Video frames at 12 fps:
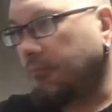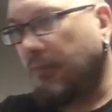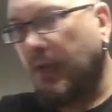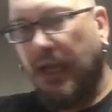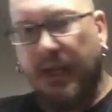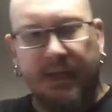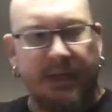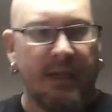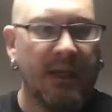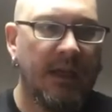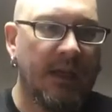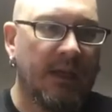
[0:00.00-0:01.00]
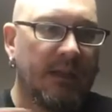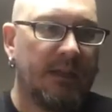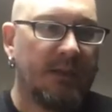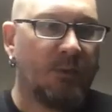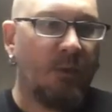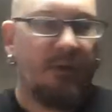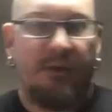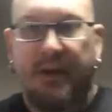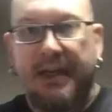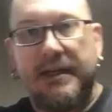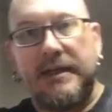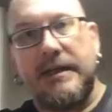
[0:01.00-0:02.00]
And this
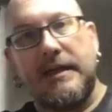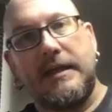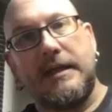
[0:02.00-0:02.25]
Wolverine,